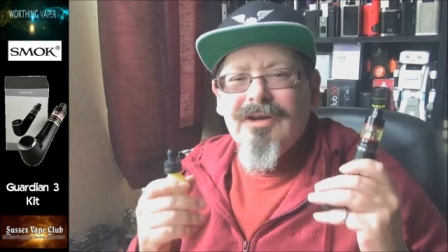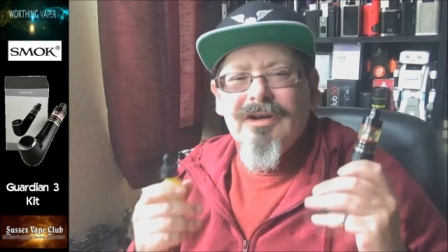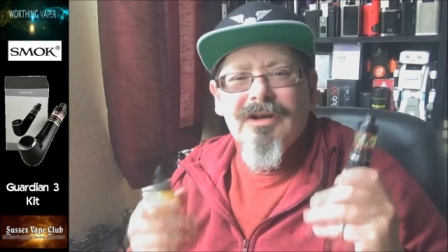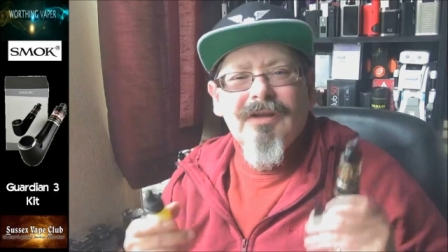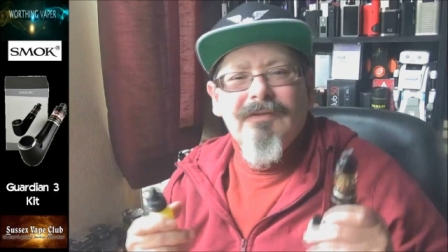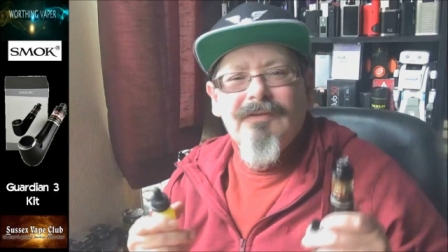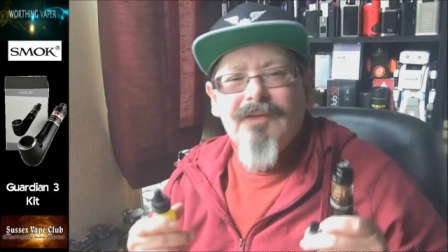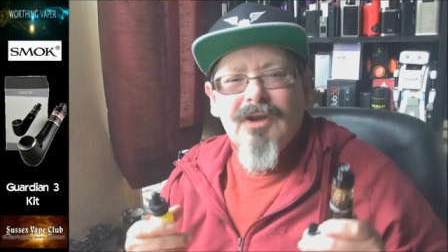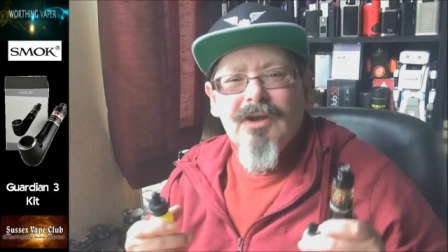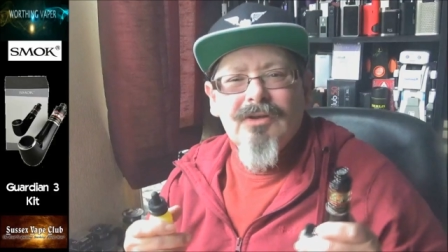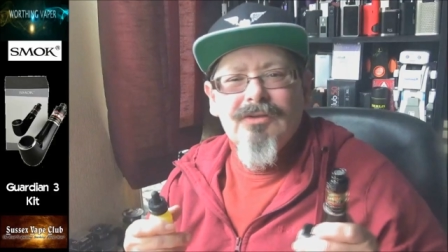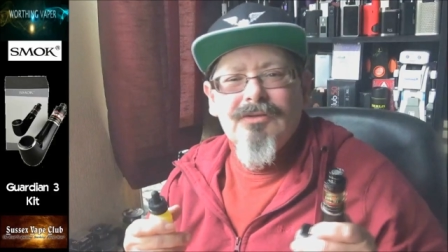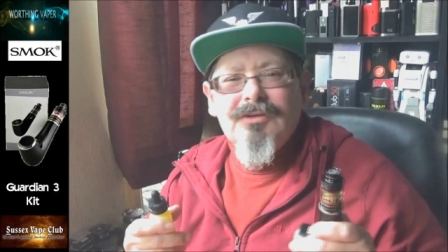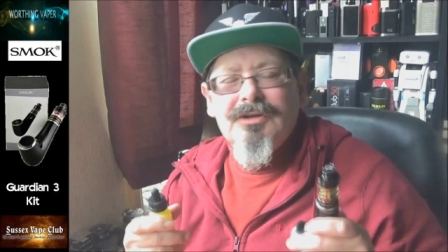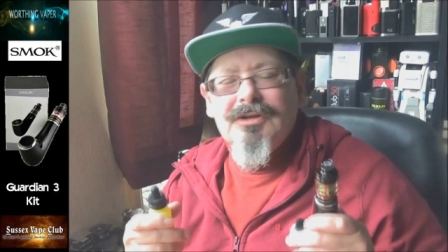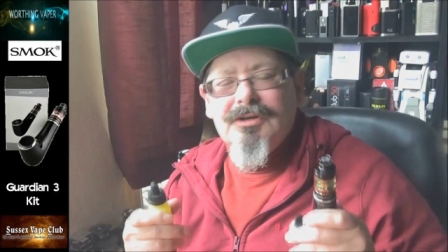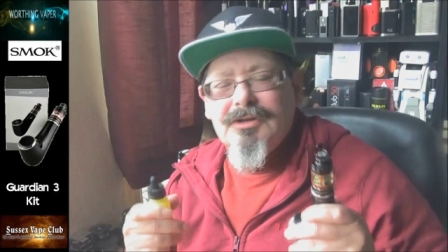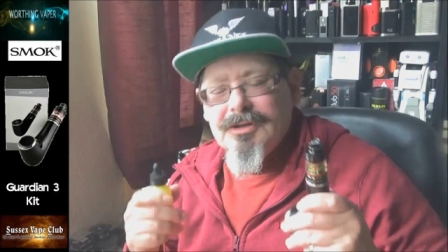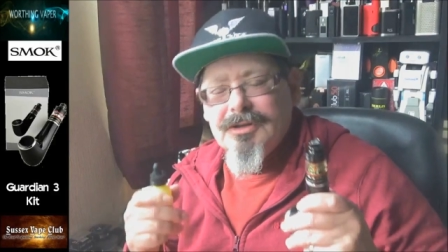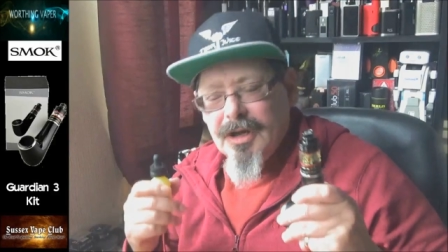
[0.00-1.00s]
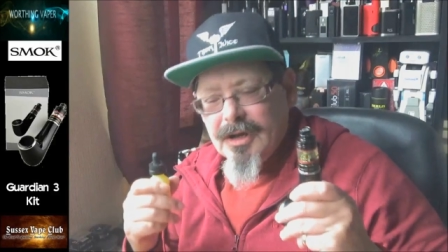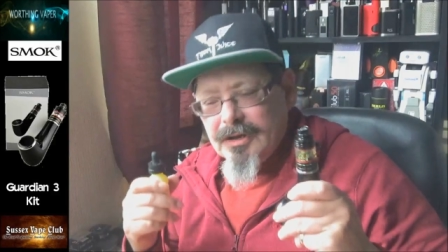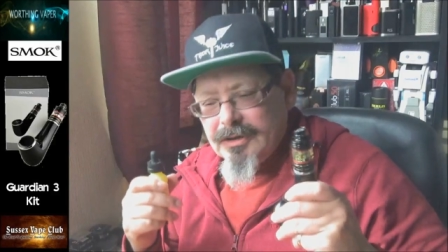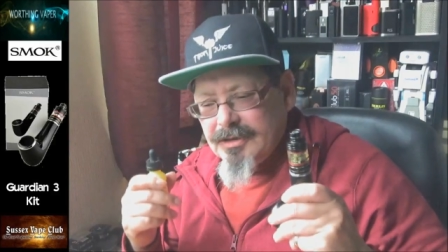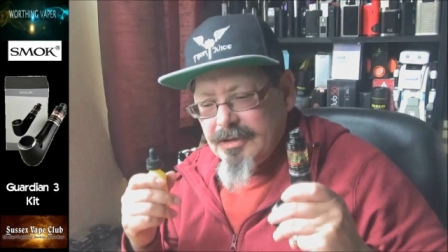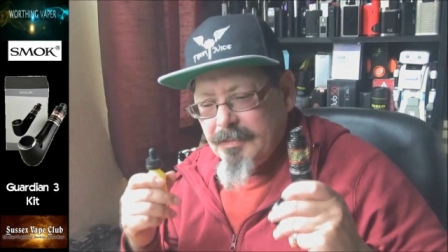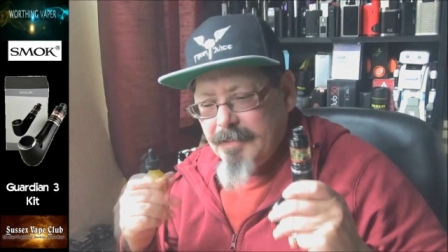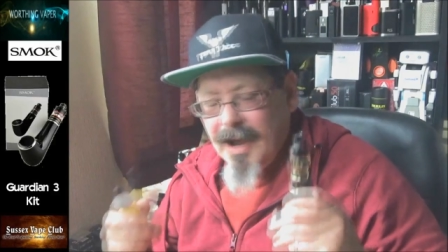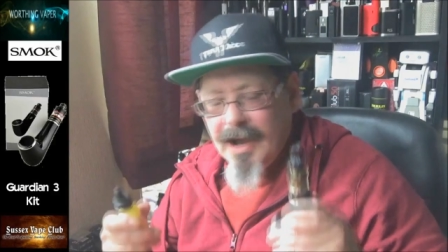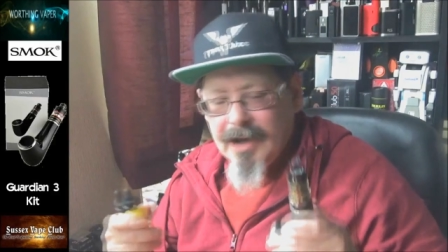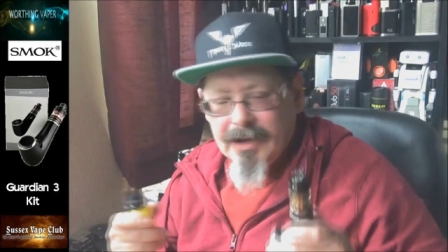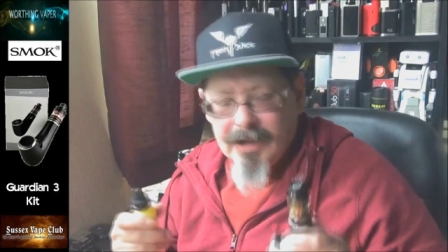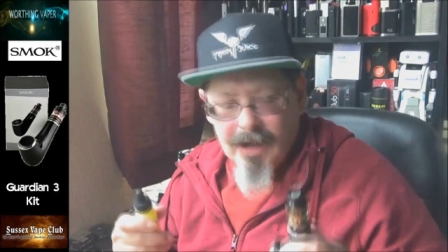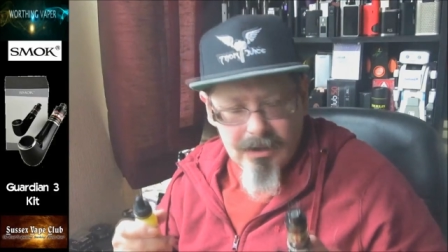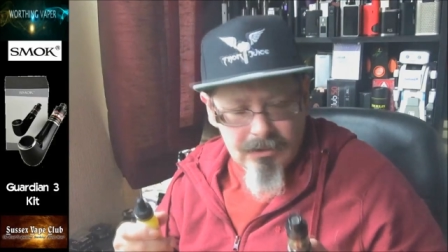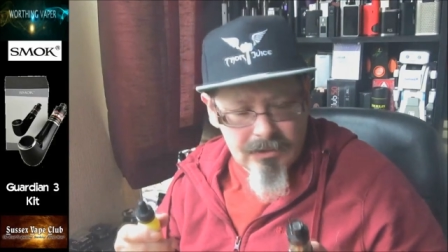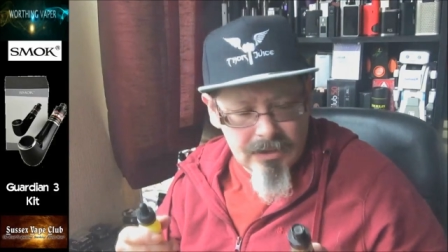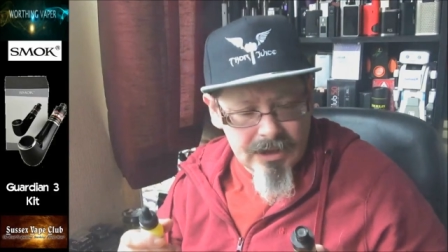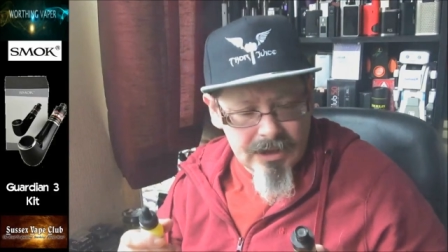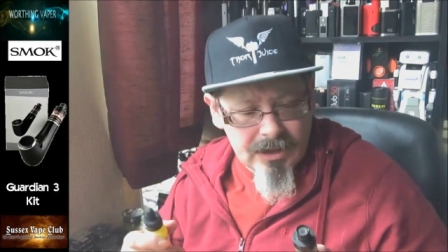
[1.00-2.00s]
really have used uh,
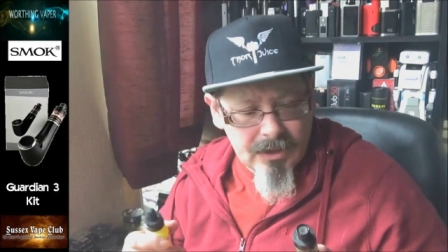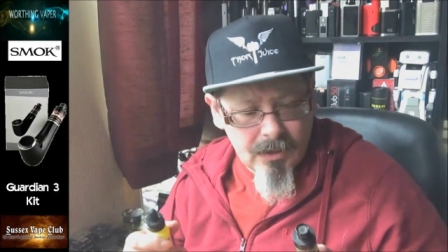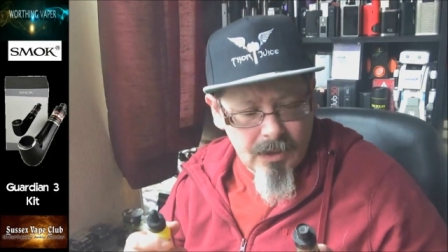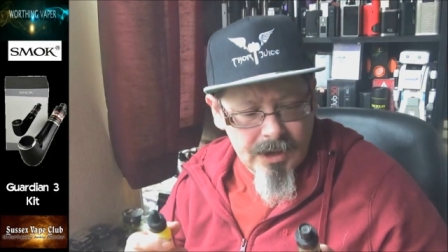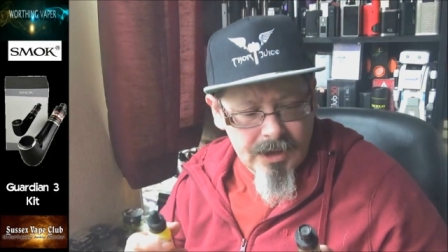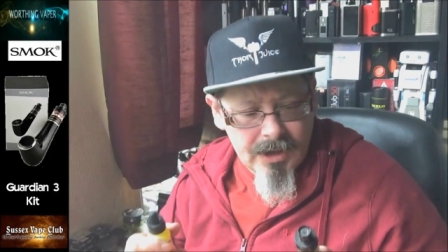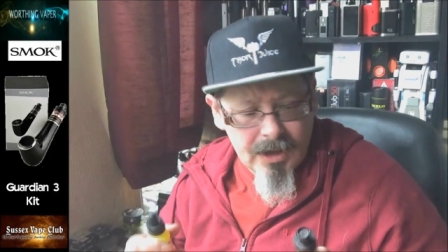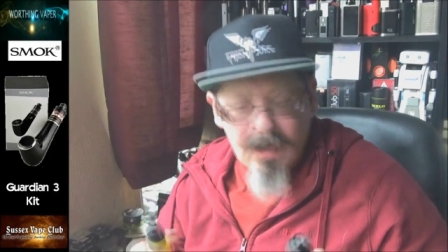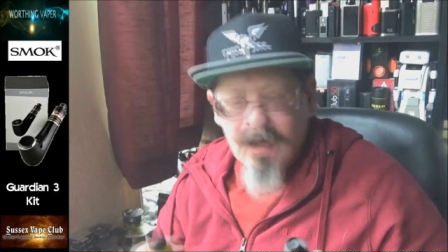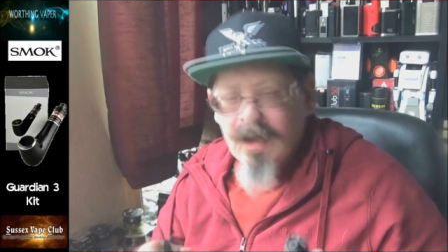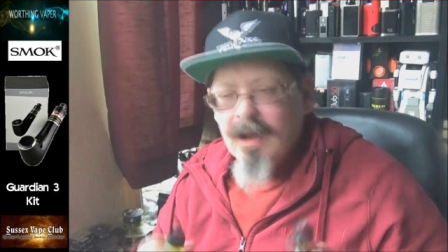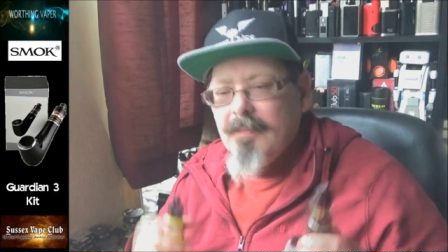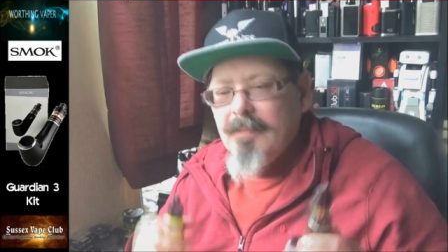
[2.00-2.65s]
tobacco liquid,